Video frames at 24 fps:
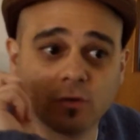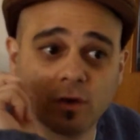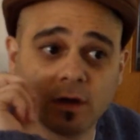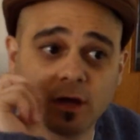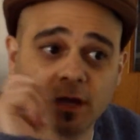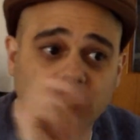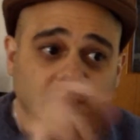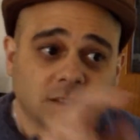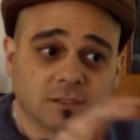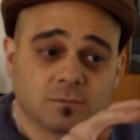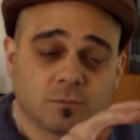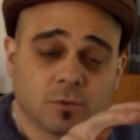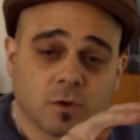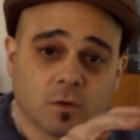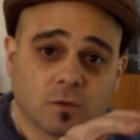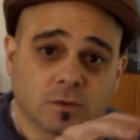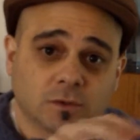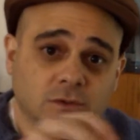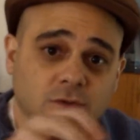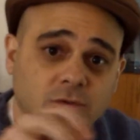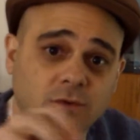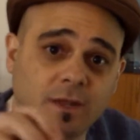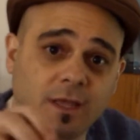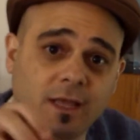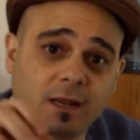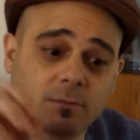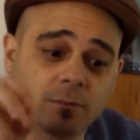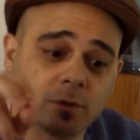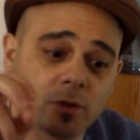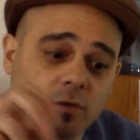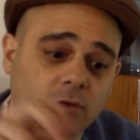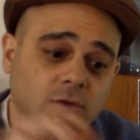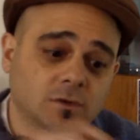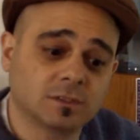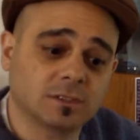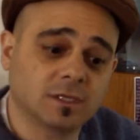An organism goes or an
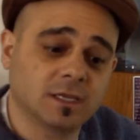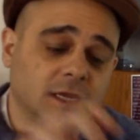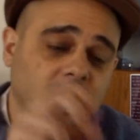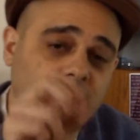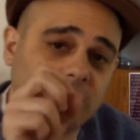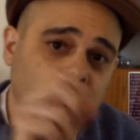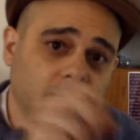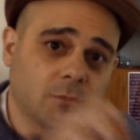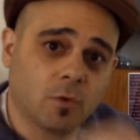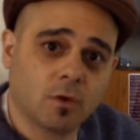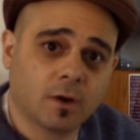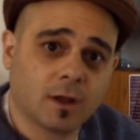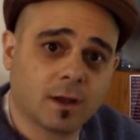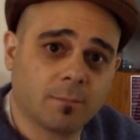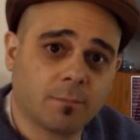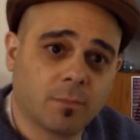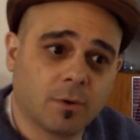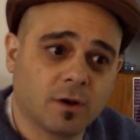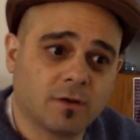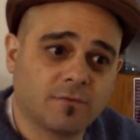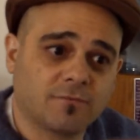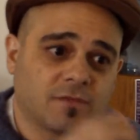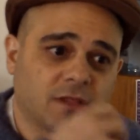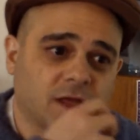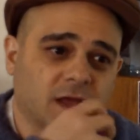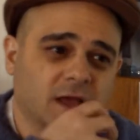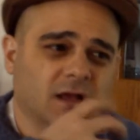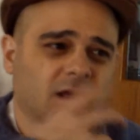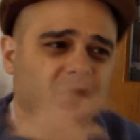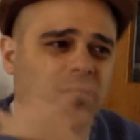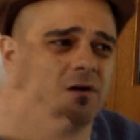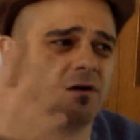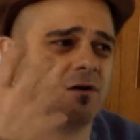animal goes to eat a monarch butterfly.